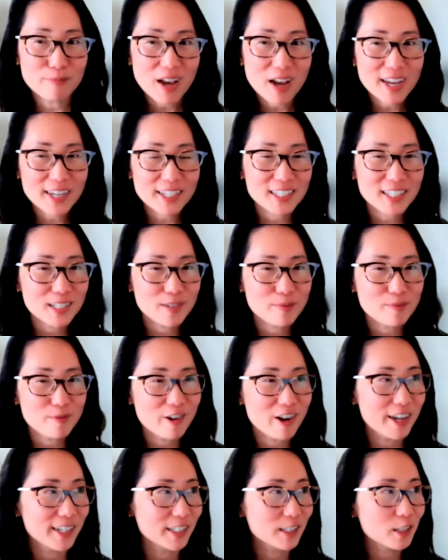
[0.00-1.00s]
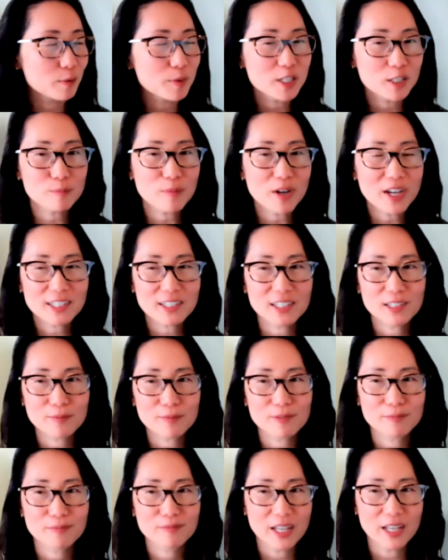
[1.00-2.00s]
my team won, it's because my
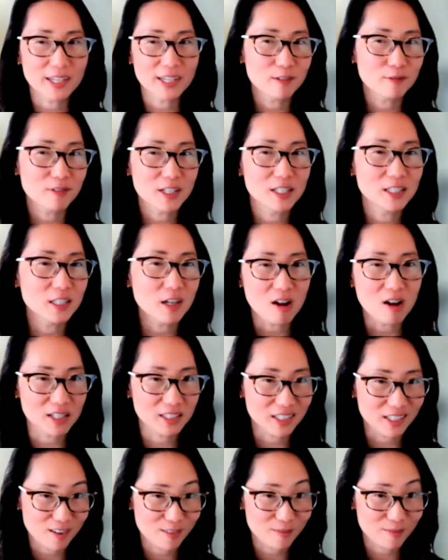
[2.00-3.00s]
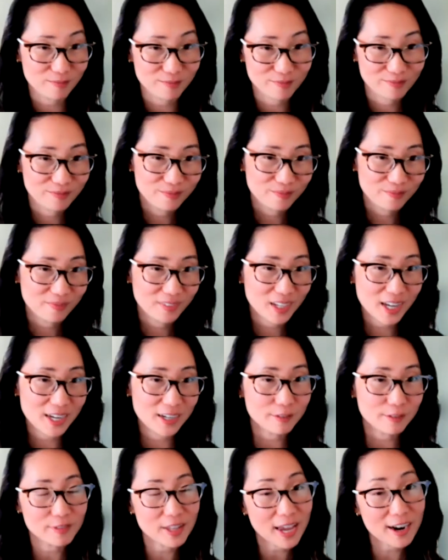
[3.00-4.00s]
team is awesome. And
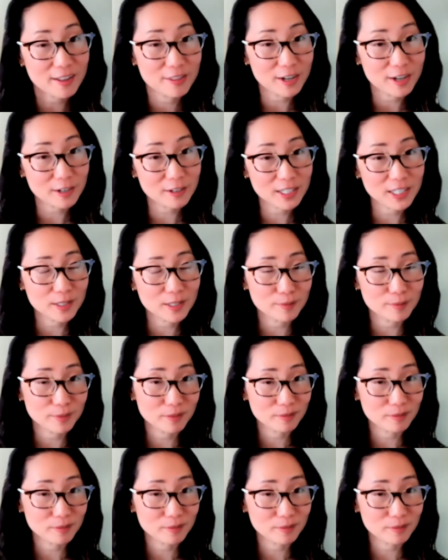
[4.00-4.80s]
if their team